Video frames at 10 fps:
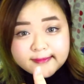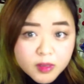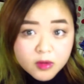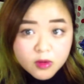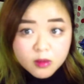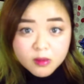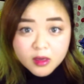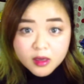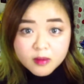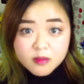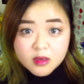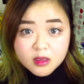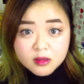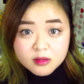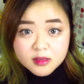By grammar, I
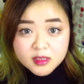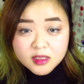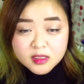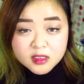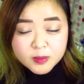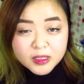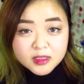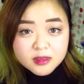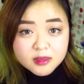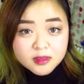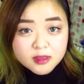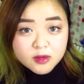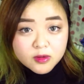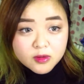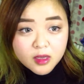mean sentence patterns.
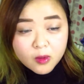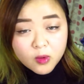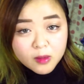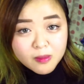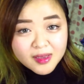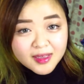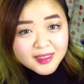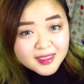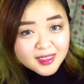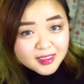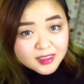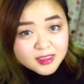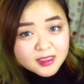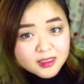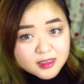So yeah, we're making
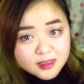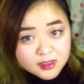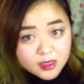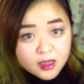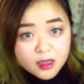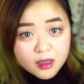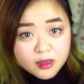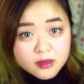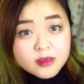sentences today.